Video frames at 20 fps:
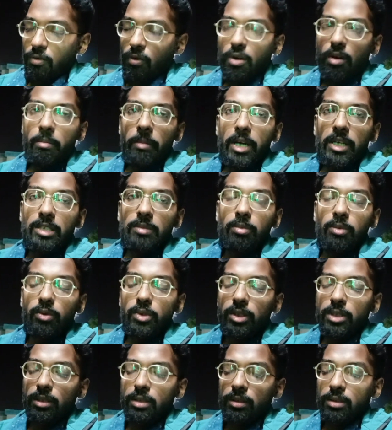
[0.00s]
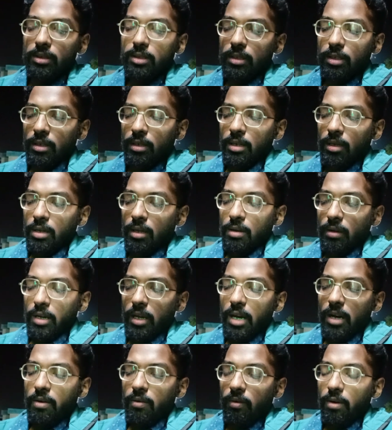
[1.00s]
4 max potions,
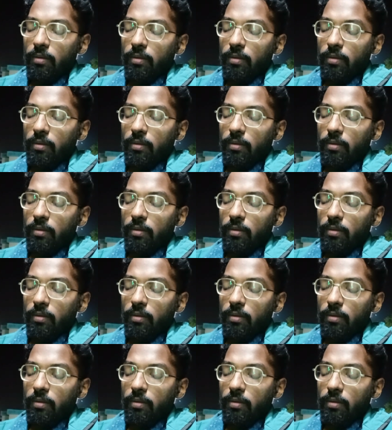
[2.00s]
8